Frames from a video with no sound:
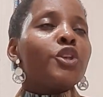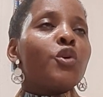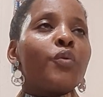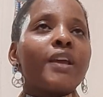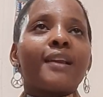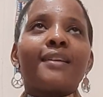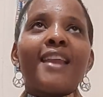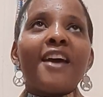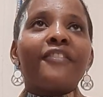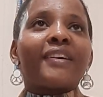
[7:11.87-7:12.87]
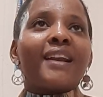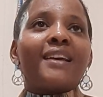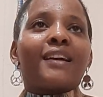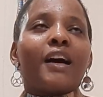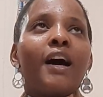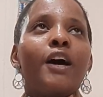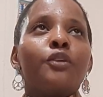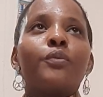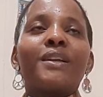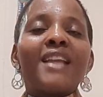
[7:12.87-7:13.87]
you will never
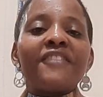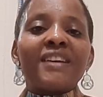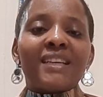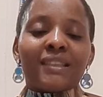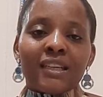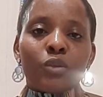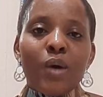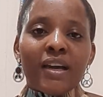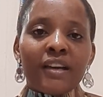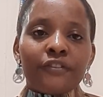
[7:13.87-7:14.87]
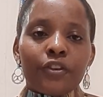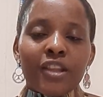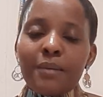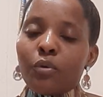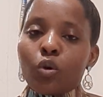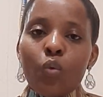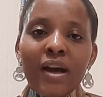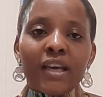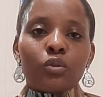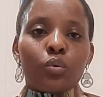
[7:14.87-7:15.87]
regret working for them or
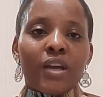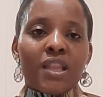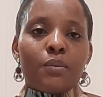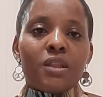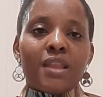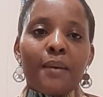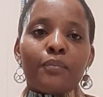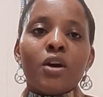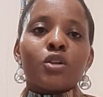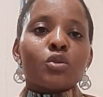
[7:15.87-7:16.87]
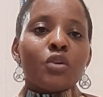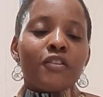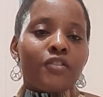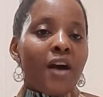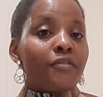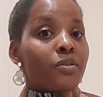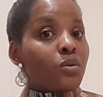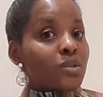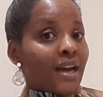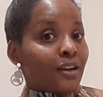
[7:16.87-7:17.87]
working together with them. So if you have
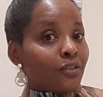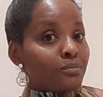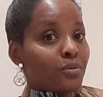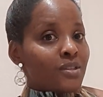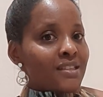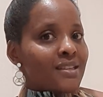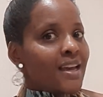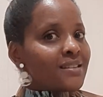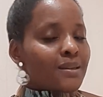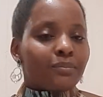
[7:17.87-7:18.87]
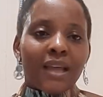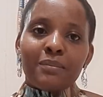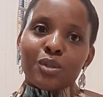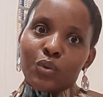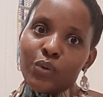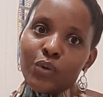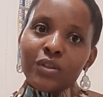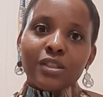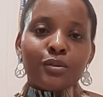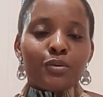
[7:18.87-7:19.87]
those kind of bosses, it's sometimes
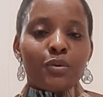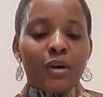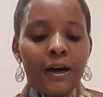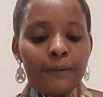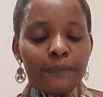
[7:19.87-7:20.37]
good to